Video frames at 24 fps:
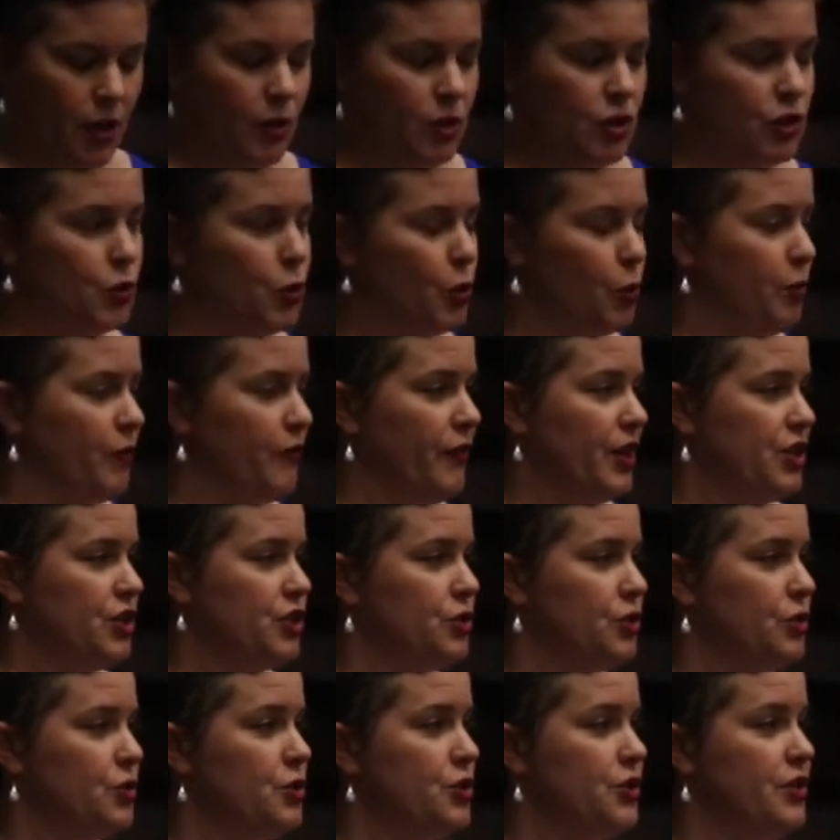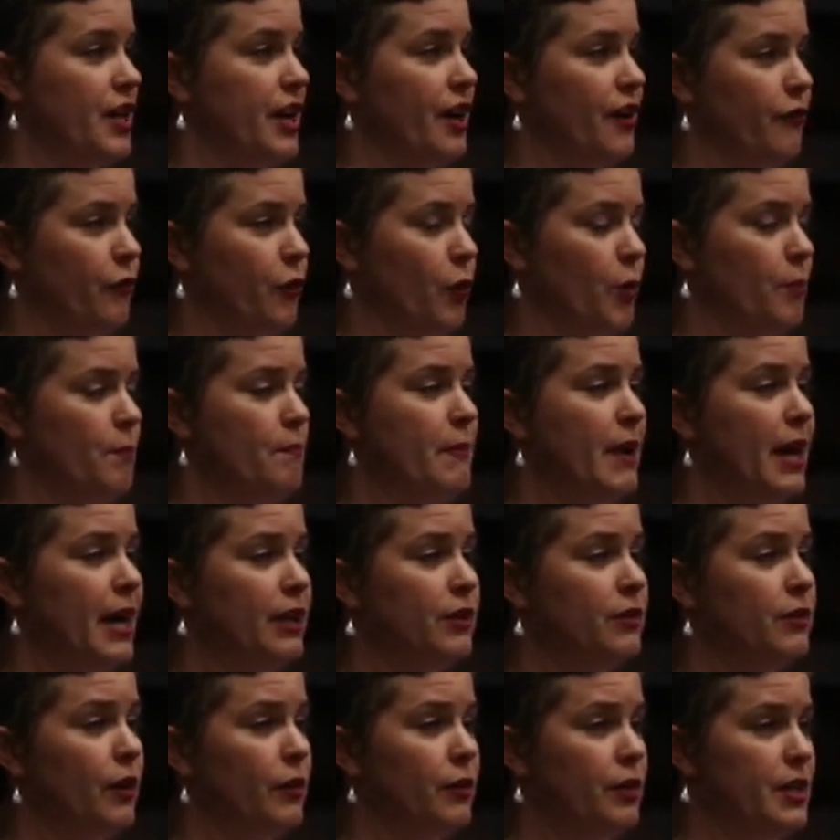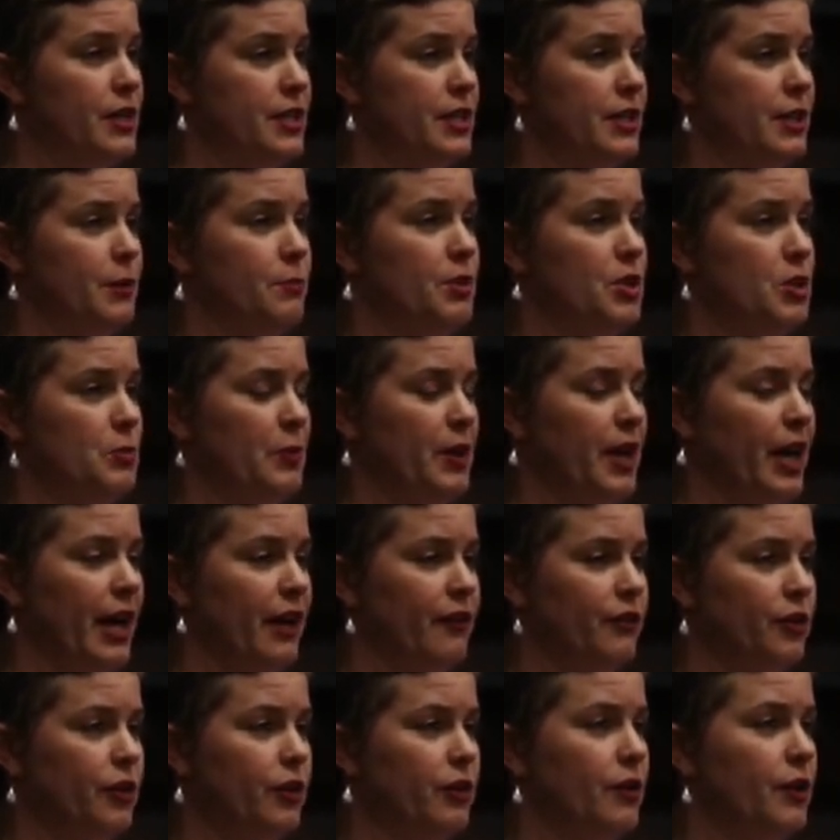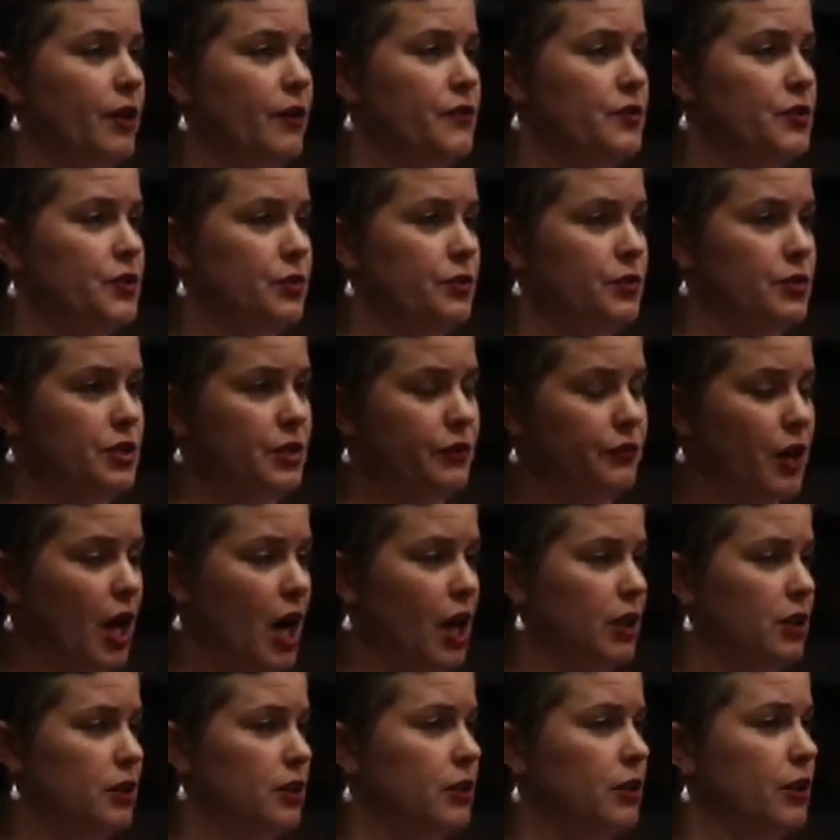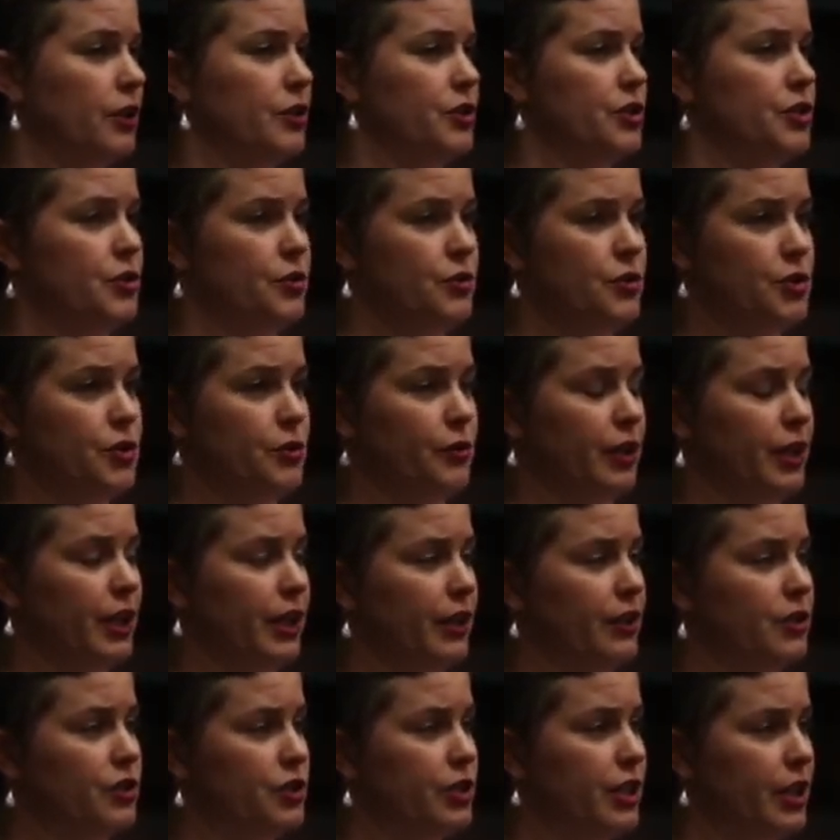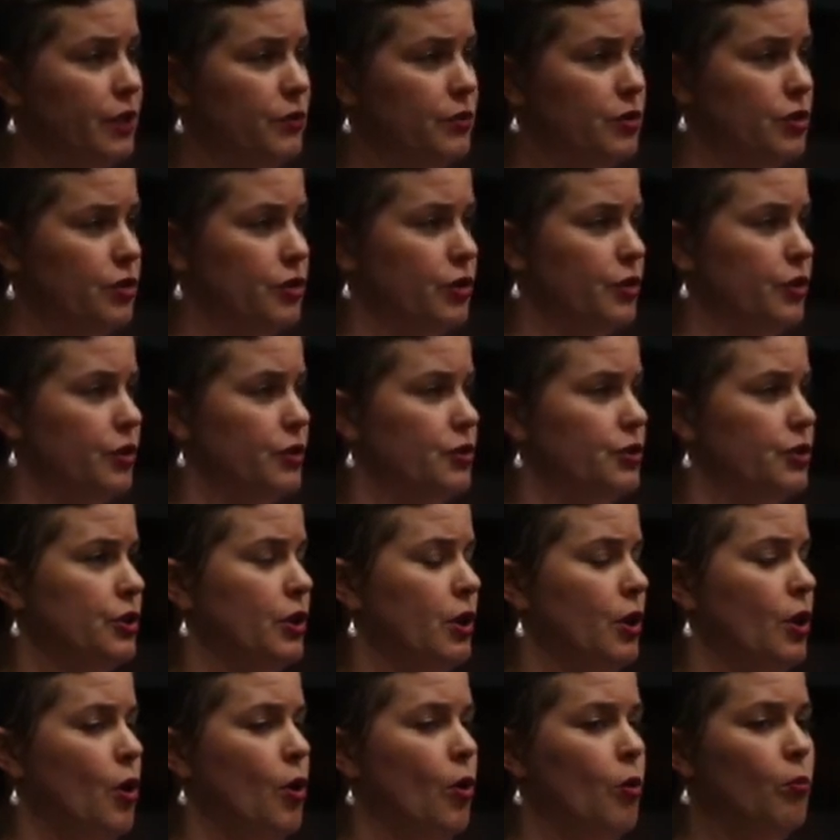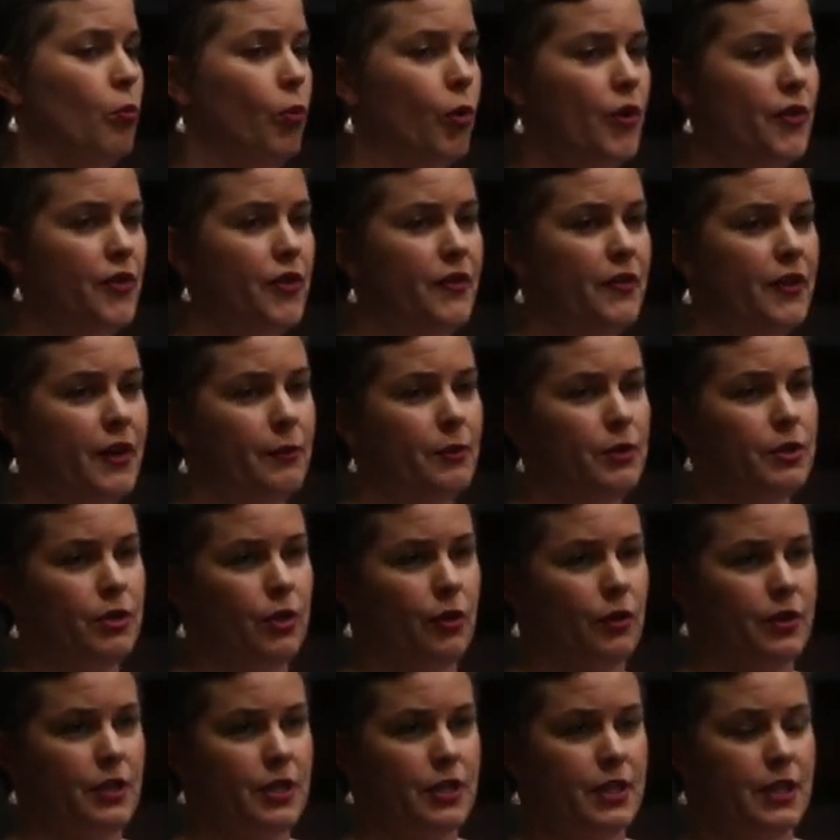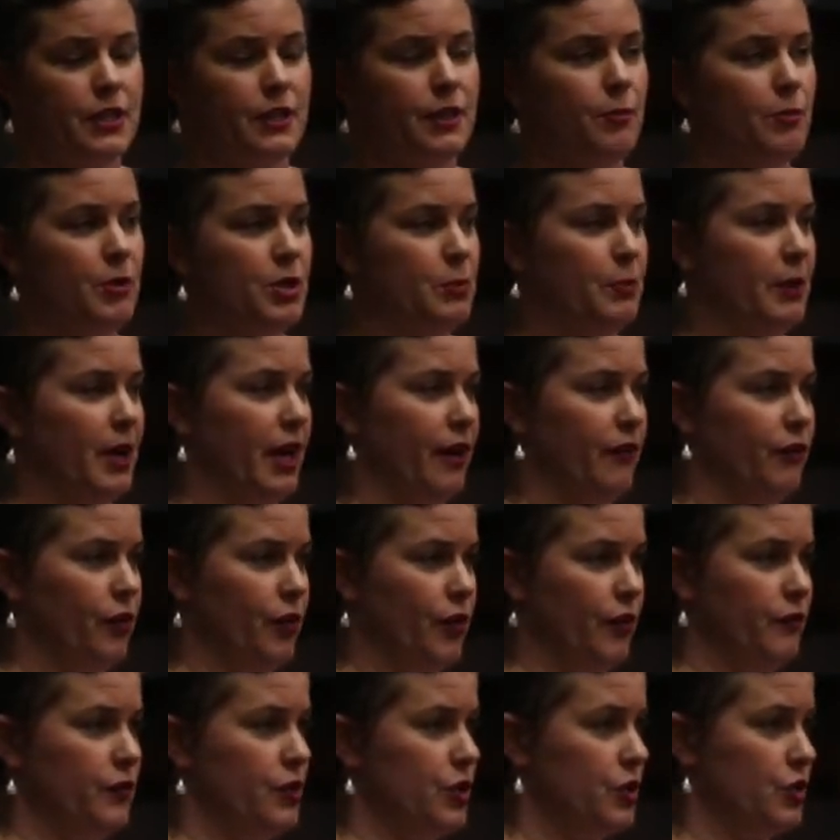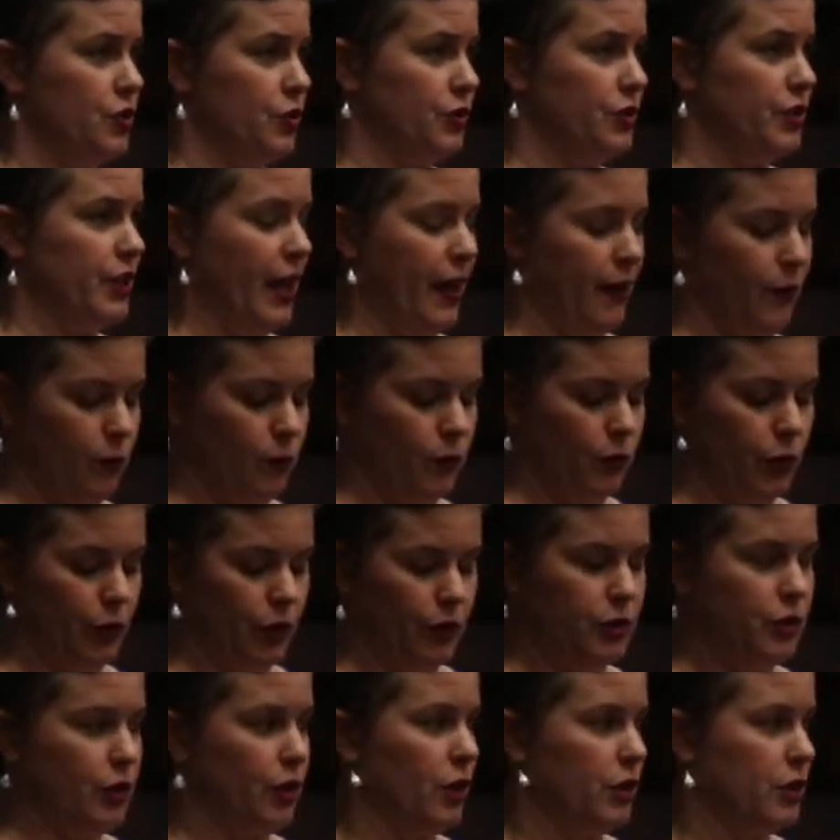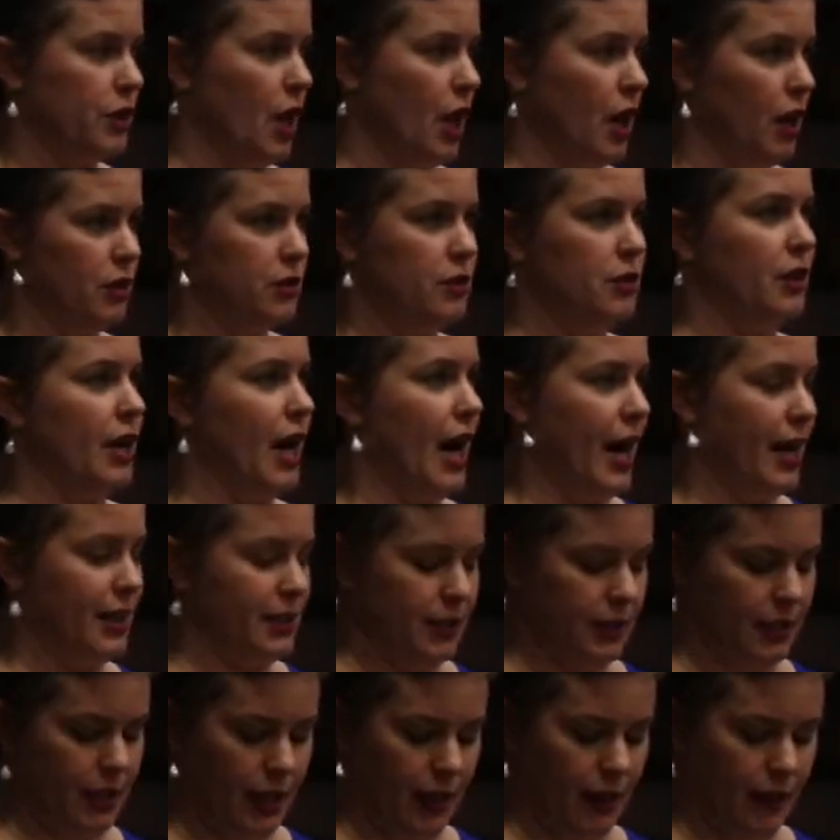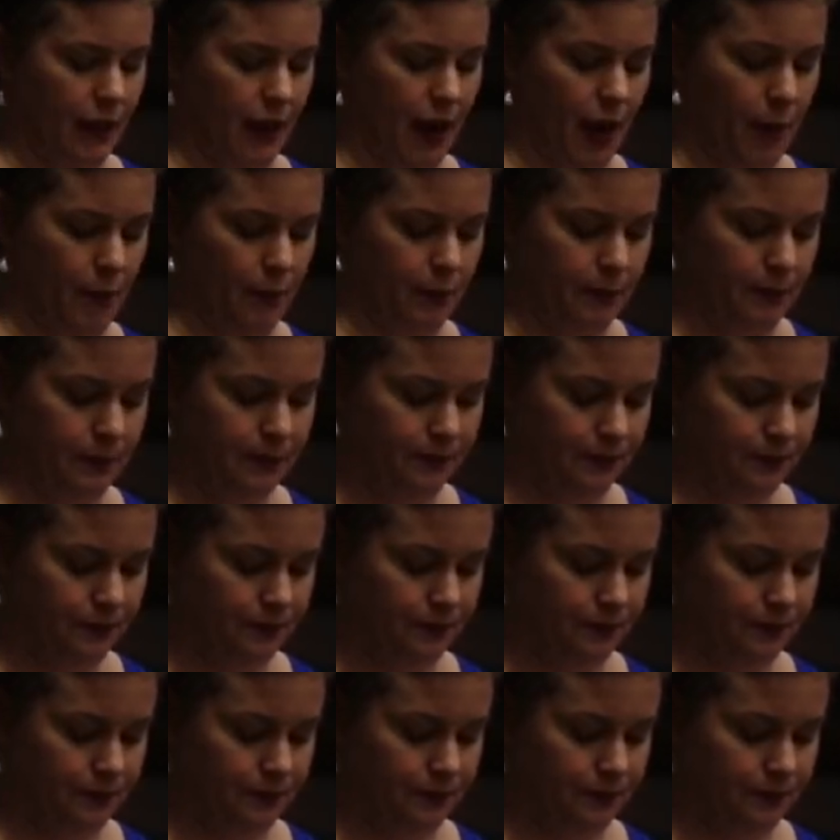School professionals, therefore, may notice the misbehavior of students of color or students who are English language learners more than they would notice the misbehavior of a student that looked or talked or acted like them.